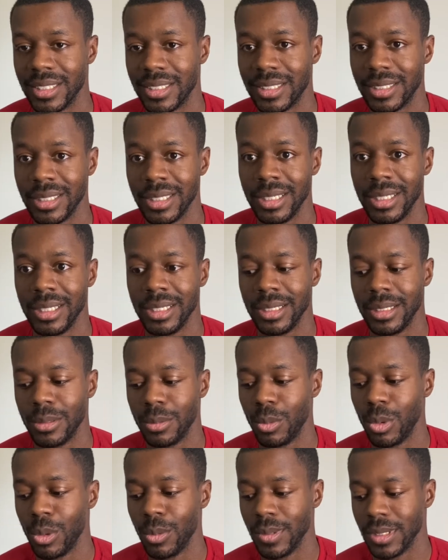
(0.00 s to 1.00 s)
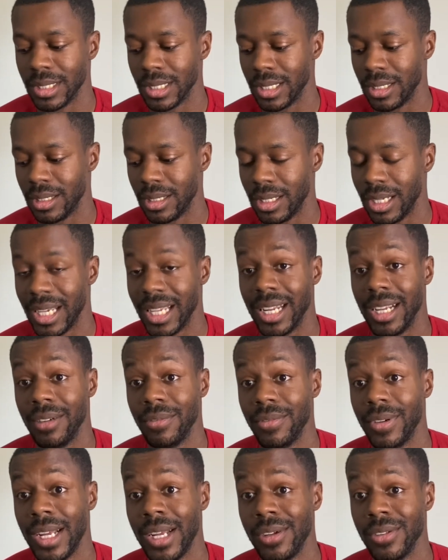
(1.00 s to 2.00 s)
see what was in it, and I
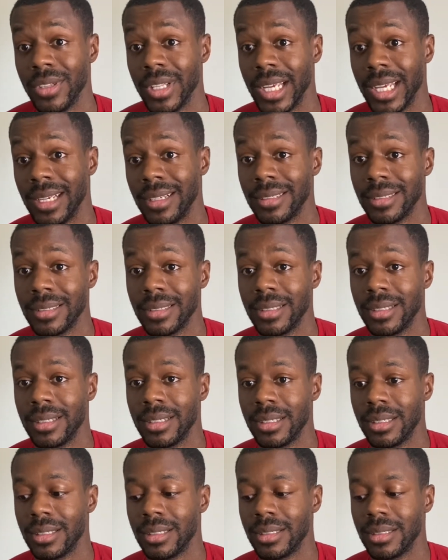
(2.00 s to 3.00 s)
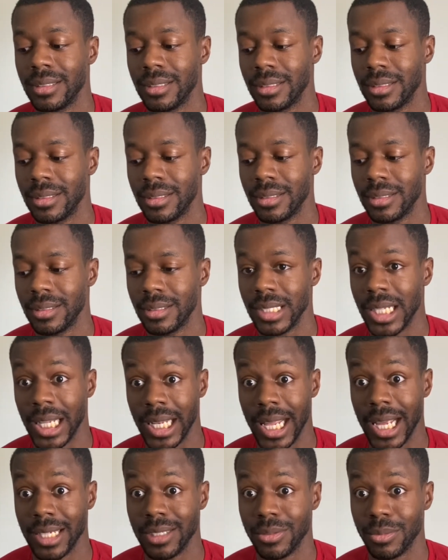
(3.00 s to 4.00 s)
found that. And
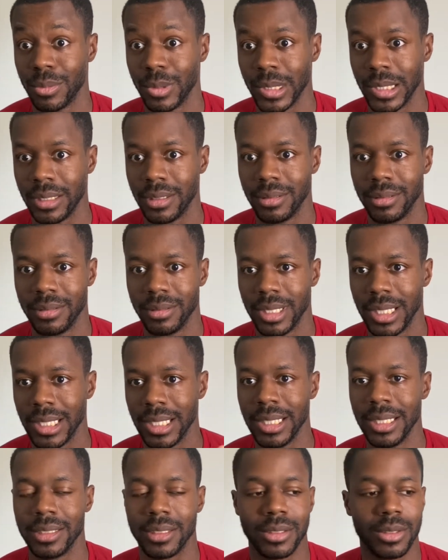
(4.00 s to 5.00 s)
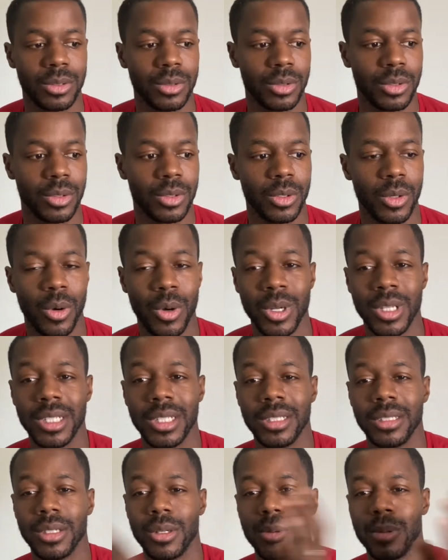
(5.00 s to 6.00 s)
that's what it is. On
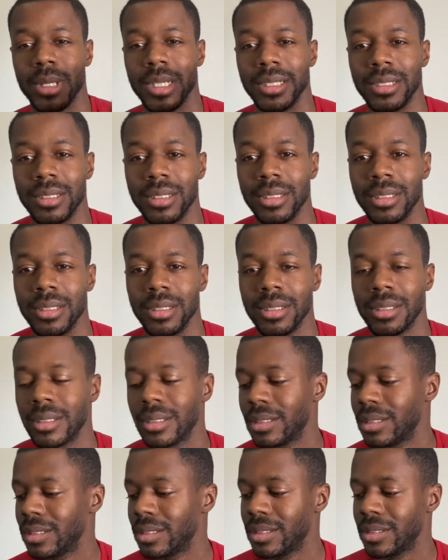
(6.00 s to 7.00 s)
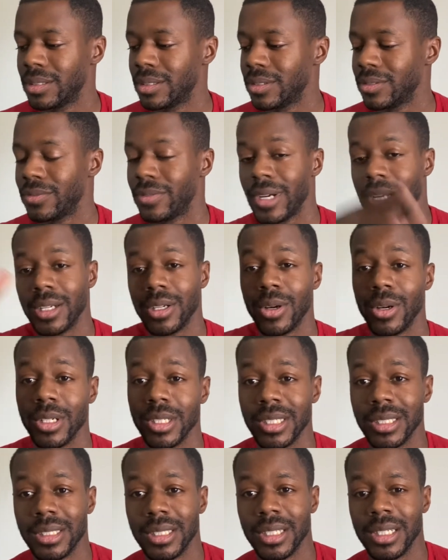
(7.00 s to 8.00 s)
this quest, found all
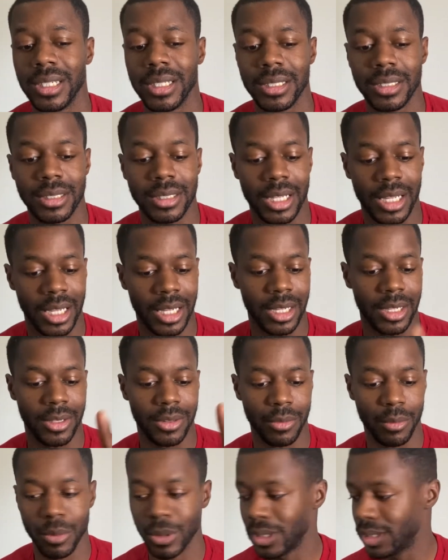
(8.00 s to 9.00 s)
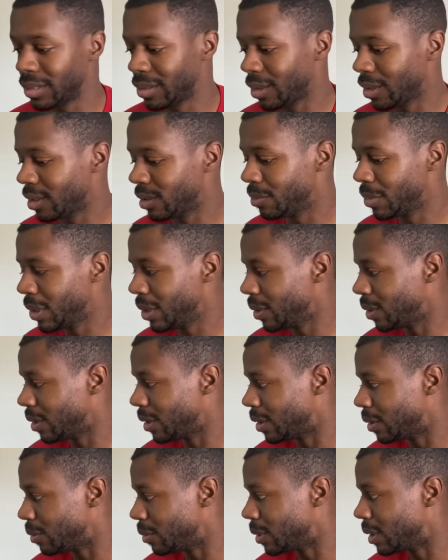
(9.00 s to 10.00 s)
these things, and what started me on
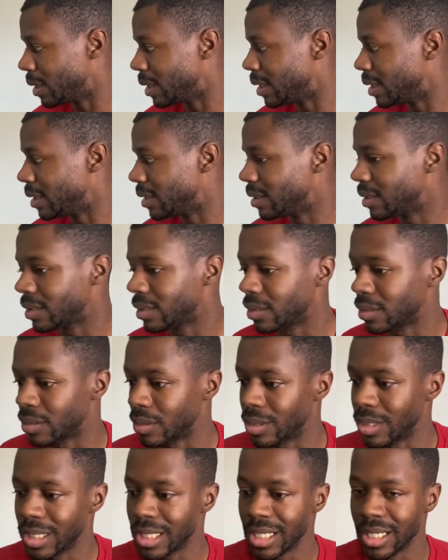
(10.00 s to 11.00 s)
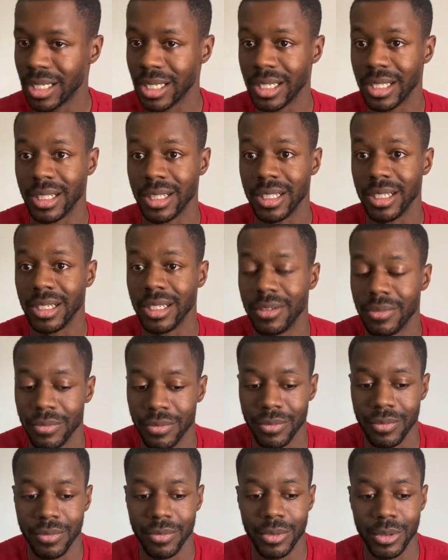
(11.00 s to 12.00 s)
it was looking in the
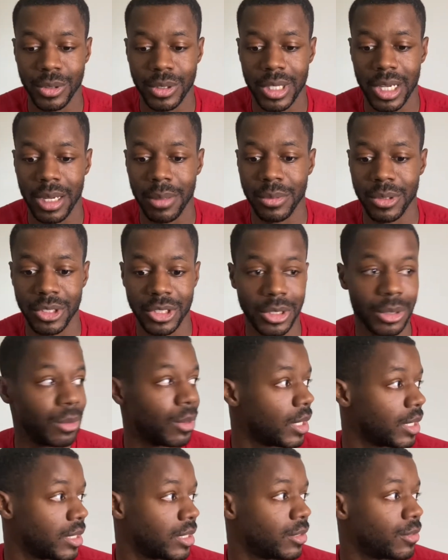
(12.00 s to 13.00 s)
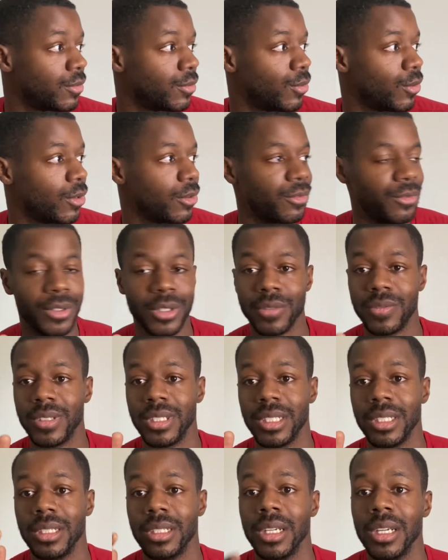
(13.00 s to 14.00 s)
Futaba GYD
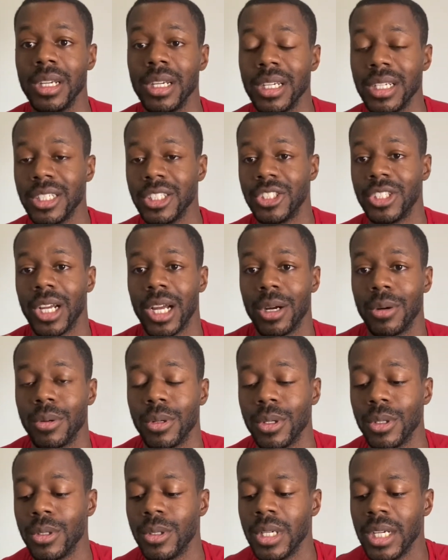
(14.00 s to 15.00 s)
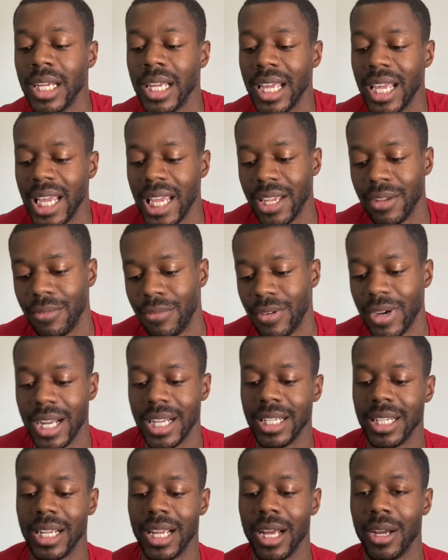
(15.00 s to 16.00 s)
450 gyro and
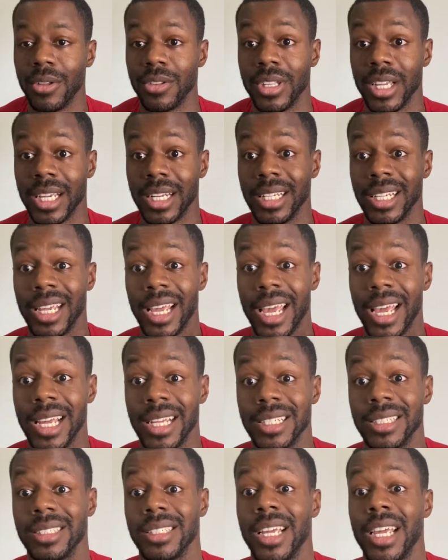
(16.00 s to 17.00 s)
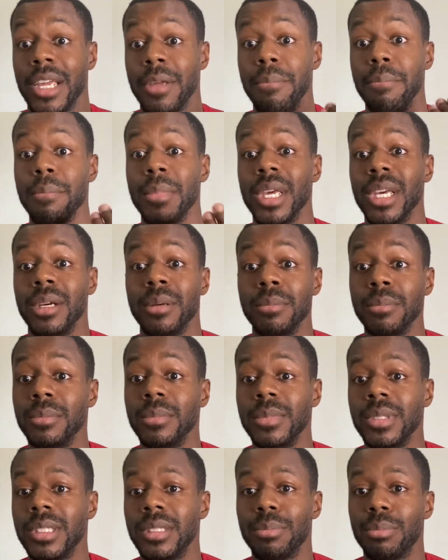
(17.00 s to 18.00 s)
finding out that it has a
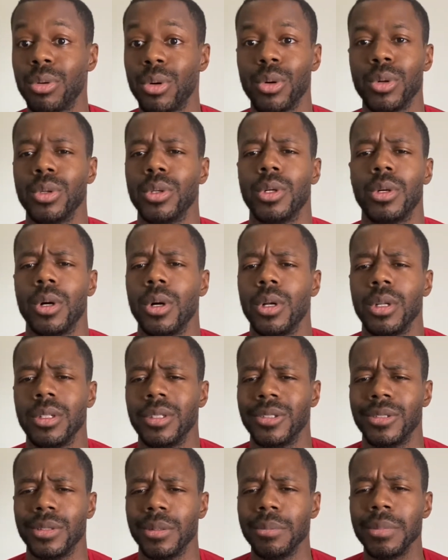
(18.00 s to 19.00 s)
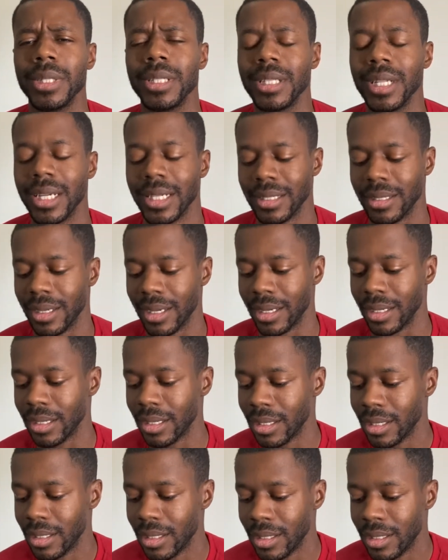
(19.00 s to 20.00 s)
MEMS protocol or something like that.
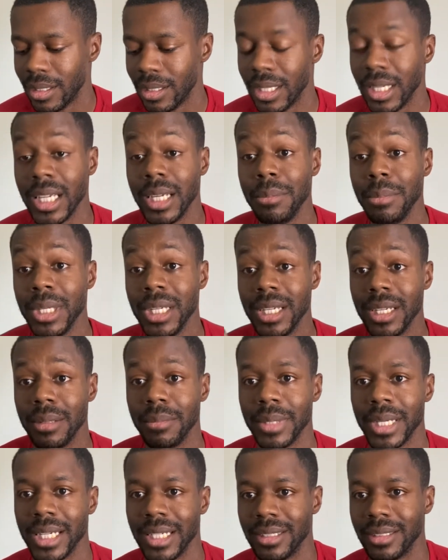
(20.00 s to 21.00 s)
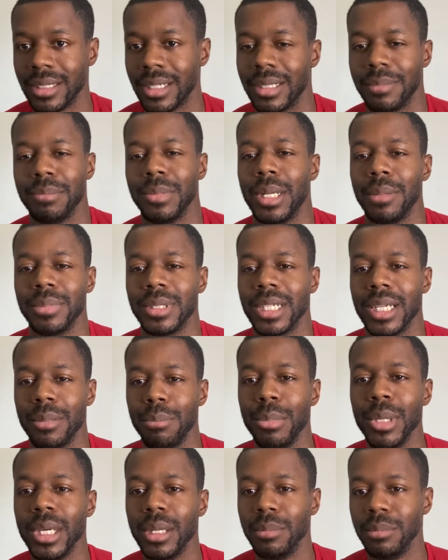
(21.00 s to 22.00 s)
MEMS. I'm saying
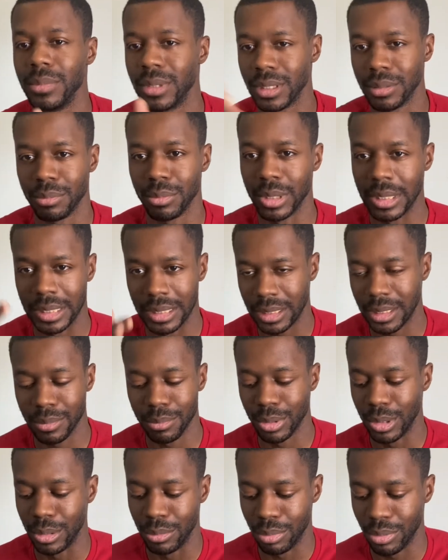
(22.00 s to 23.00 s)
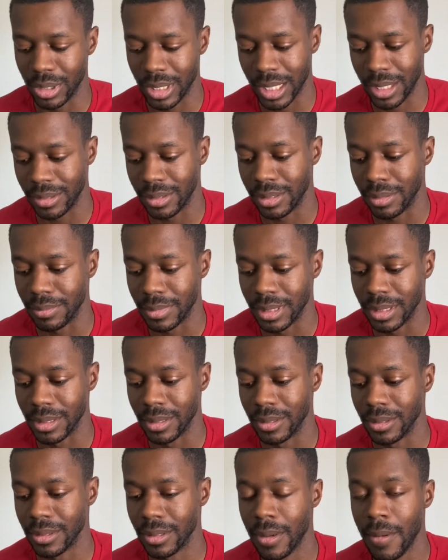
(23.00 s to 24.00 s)
MEMS, but it could be pronounced something
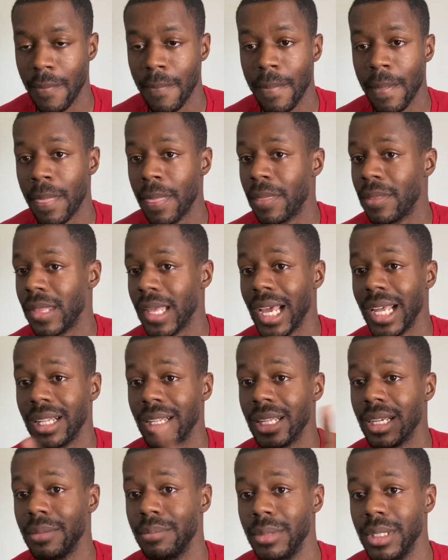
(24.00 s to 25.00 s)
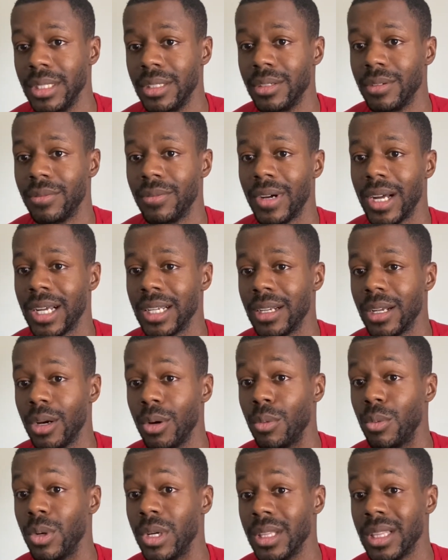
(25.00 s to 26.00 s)
else. That led me to find out
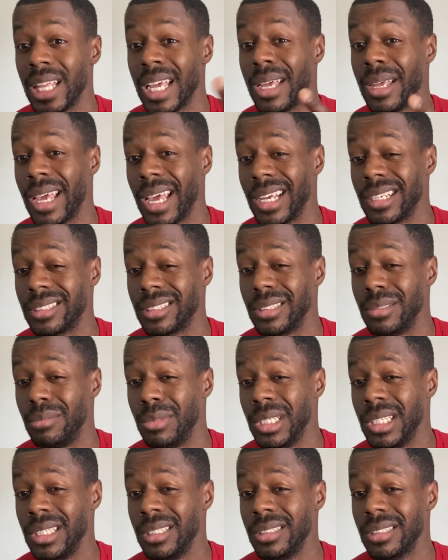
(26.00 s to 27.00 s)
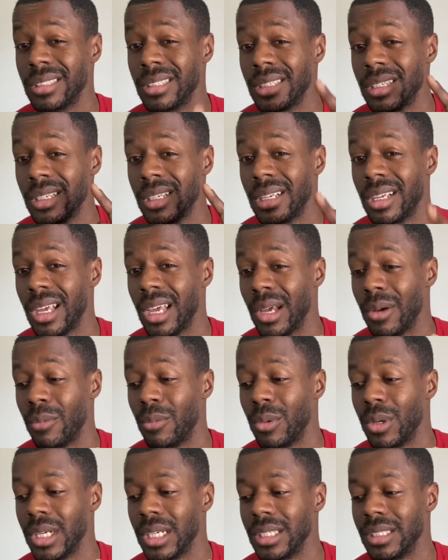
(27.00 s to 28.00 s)
what that actually means and
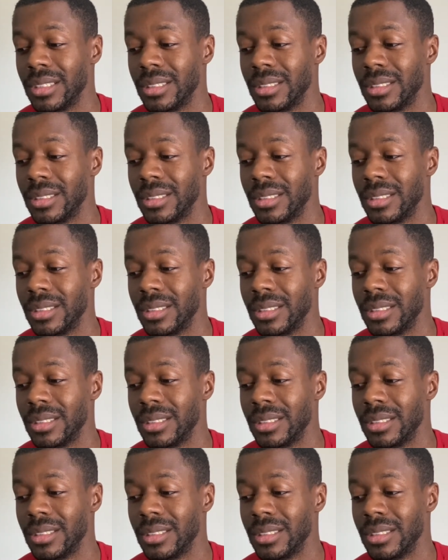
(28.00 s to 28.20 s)
what